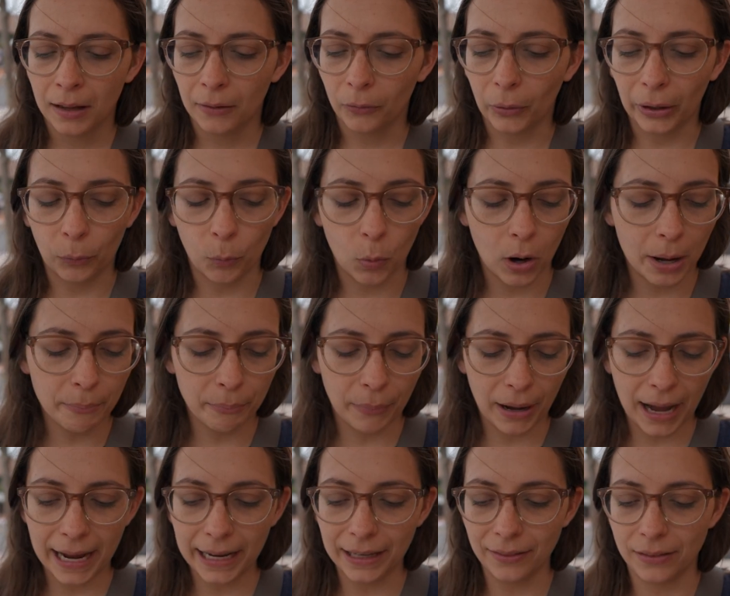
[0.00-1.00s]
Like one
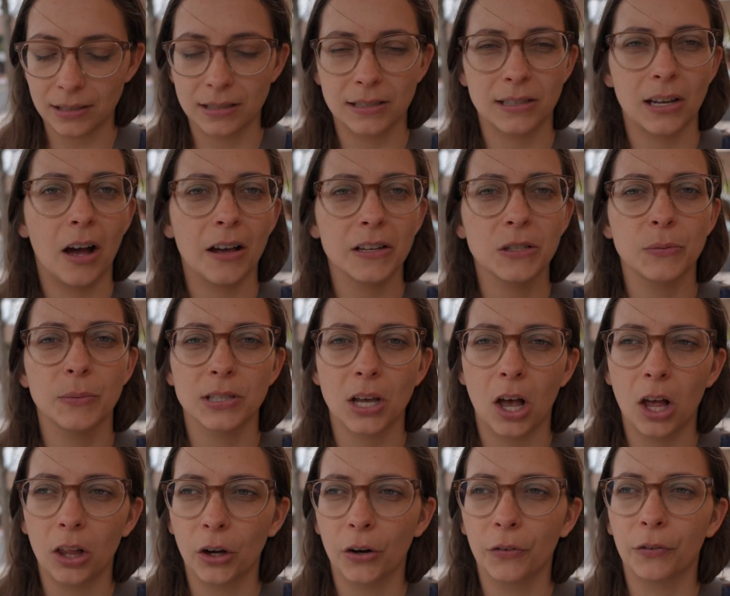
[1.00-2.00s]
bite, the sauce was
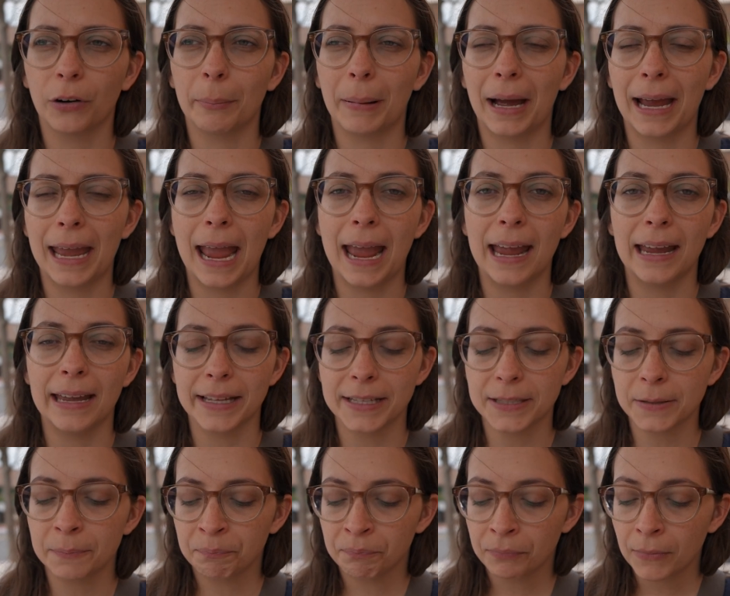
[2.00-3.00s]
all over my hands.